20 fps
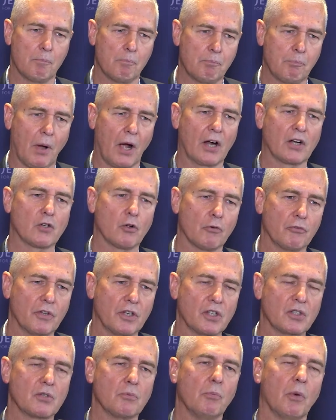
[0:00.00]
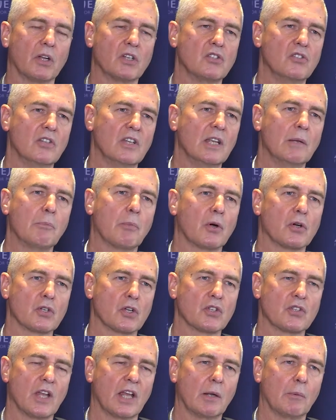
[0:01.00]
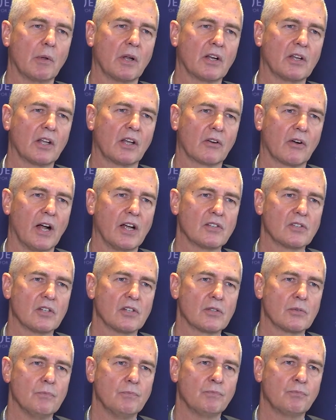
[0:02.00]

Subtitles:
part of this much deeper sustainability crisis.